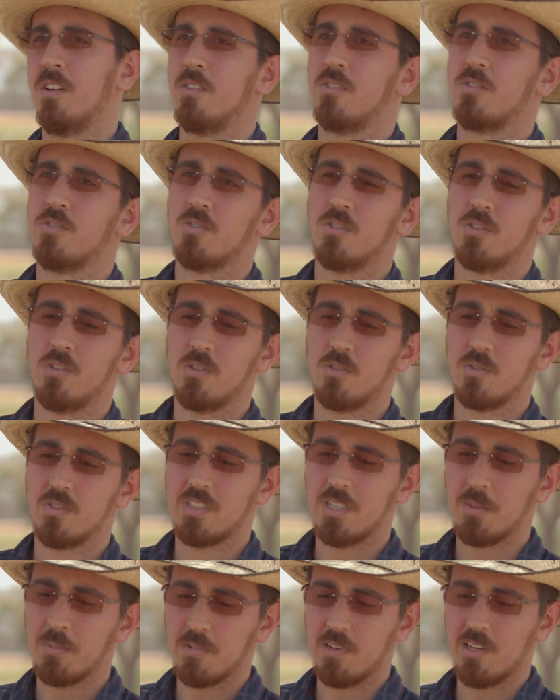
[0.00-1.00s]
So
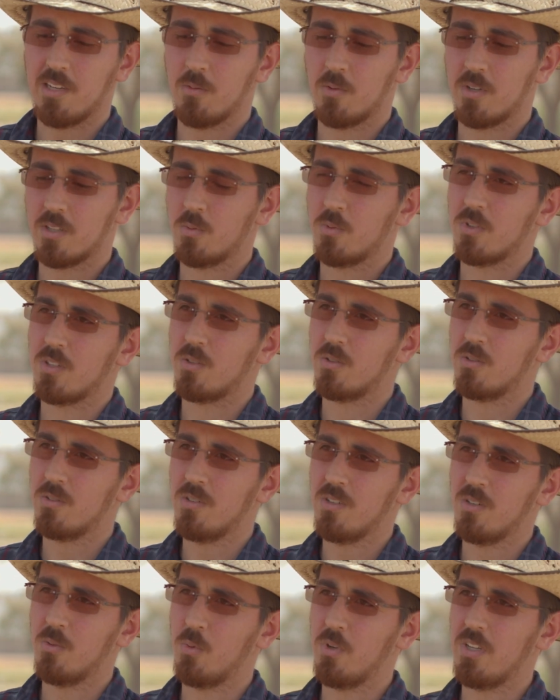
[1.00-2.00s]
typically what we do,
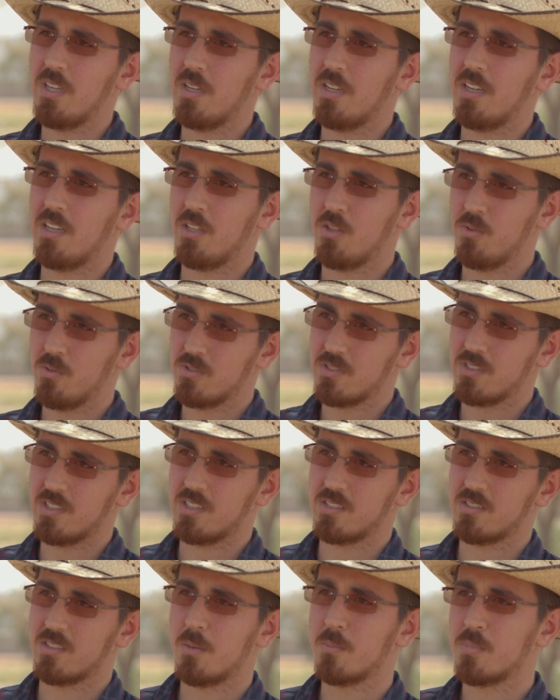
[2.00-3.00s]
we use
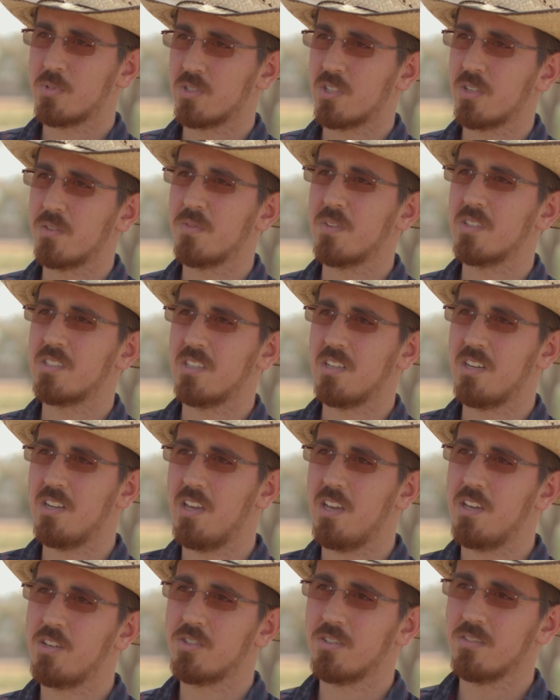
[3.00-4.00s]
a subsurface
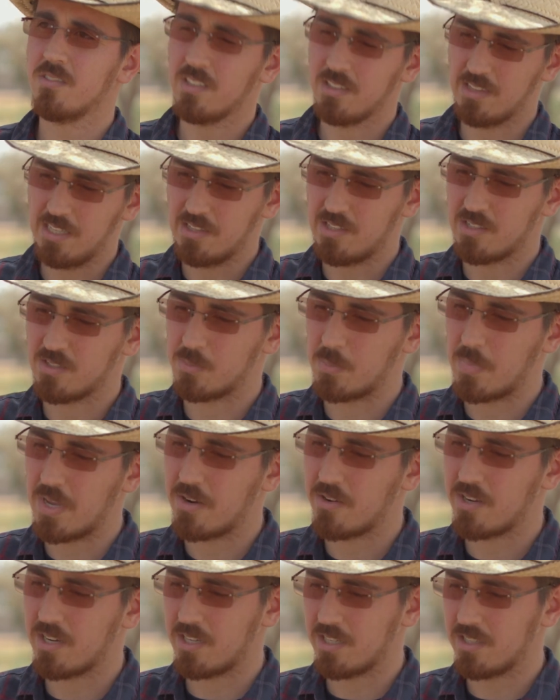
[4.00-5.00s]
irrigation that is
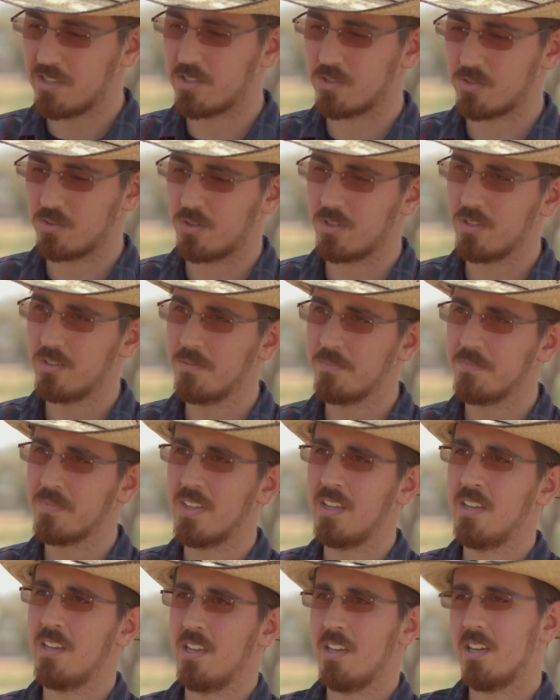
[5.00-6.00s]
buried in the soil,
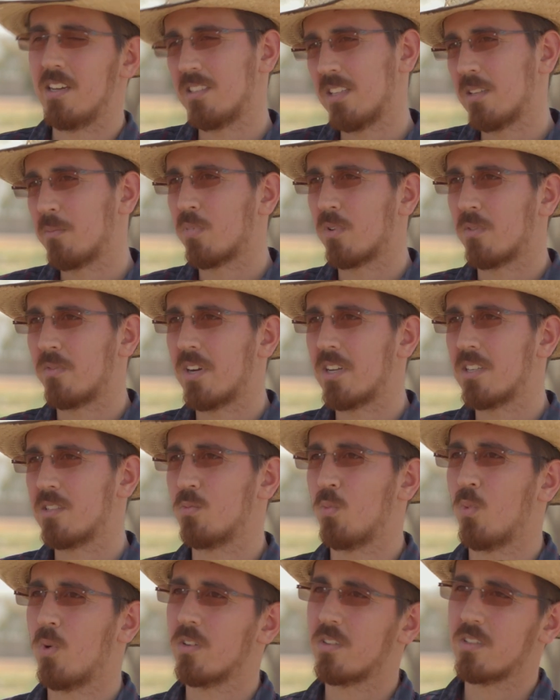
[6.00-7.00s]
and that provides
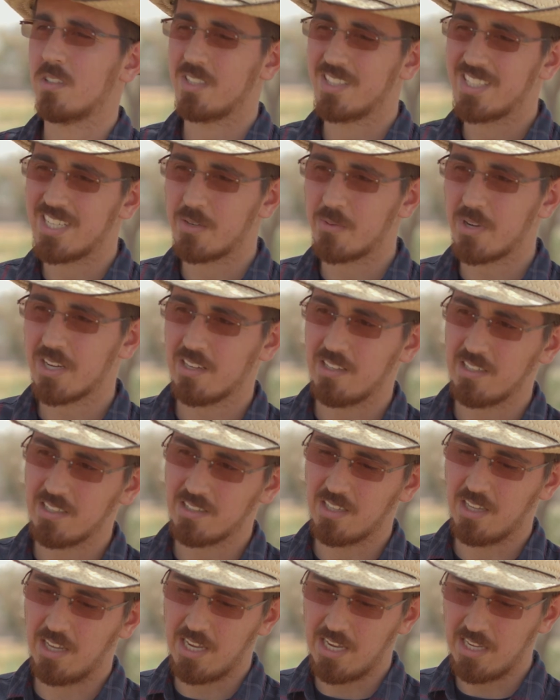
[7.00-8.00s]
water directly
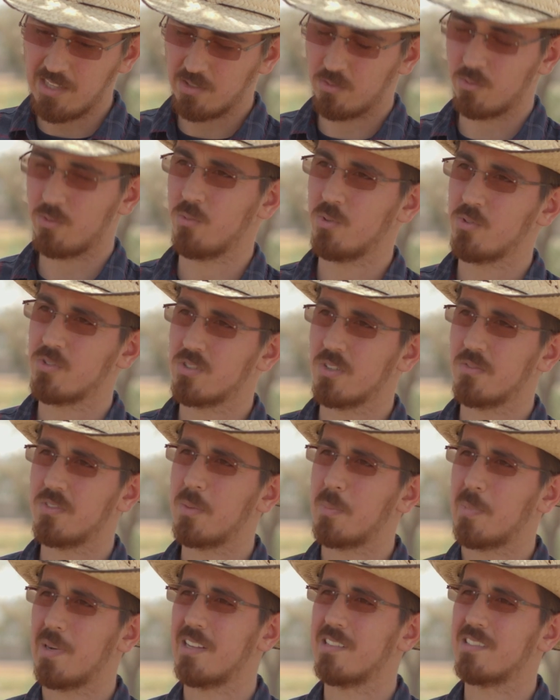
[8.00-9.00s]
in the roots of
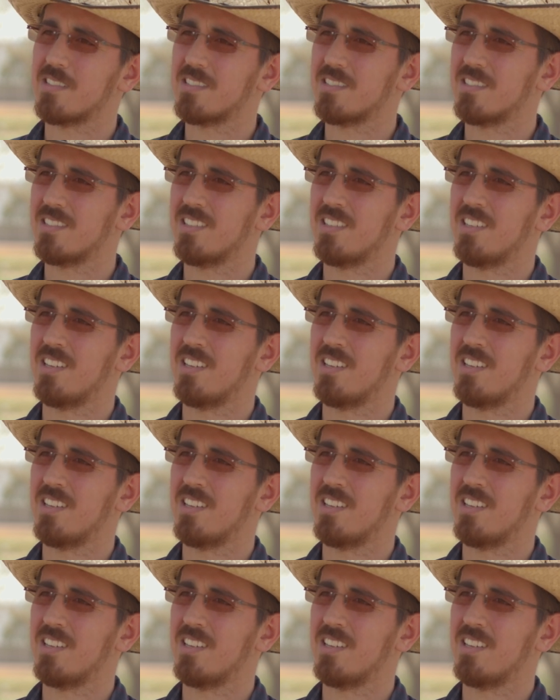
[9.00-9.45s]
the plants.